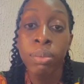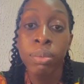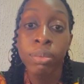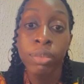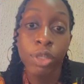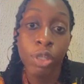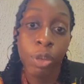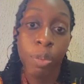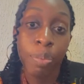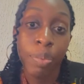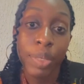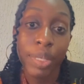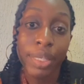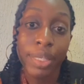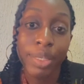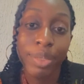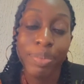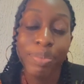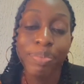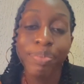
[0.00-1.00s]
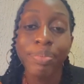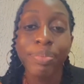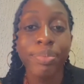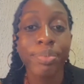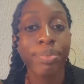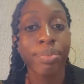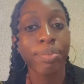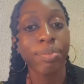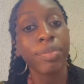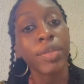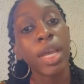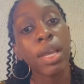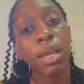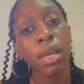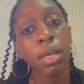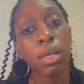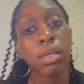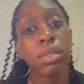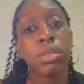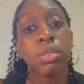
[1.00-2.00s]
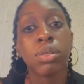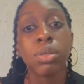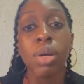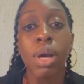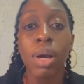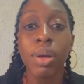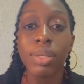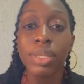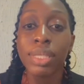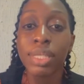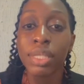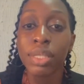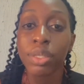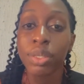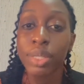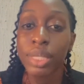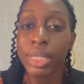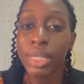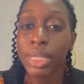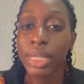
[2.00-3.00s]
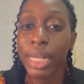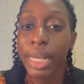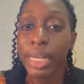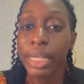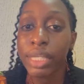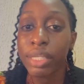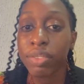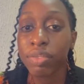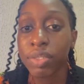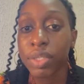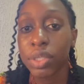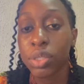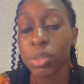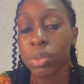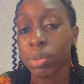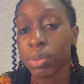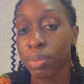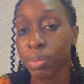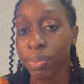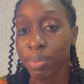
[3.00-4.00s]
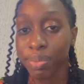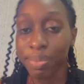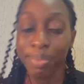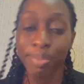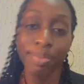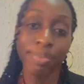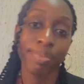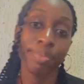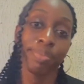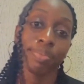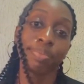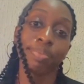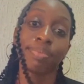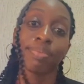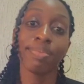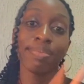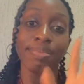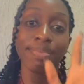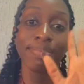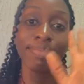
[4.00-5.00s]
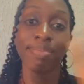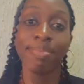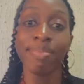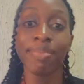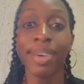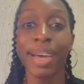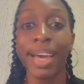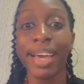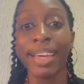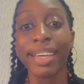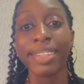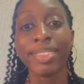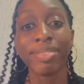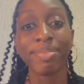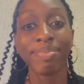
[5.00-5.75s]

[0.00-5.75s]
topic. So I'll see you in the next video. Bye.